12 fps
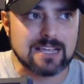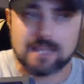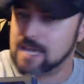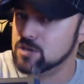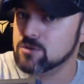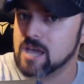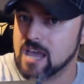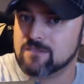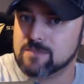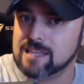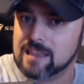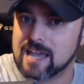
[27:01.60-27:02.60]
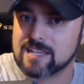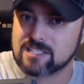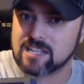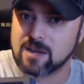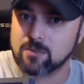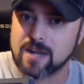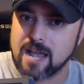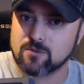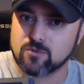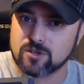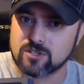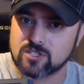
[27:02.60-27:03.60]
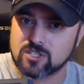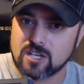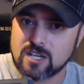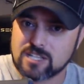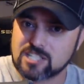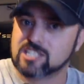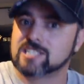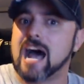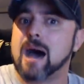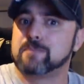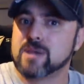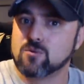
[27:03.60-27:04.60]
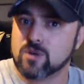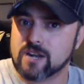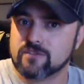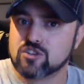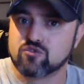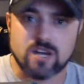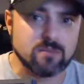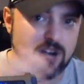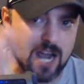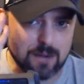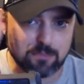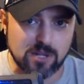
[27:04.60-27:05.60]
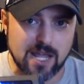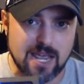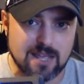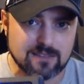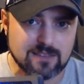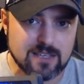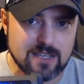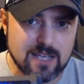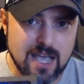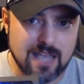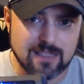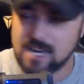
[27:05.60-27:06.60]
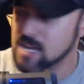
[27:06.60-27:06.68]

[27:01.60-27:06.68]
like you gave me last night with Edwards stopping whatever Dreamer had planned, and then he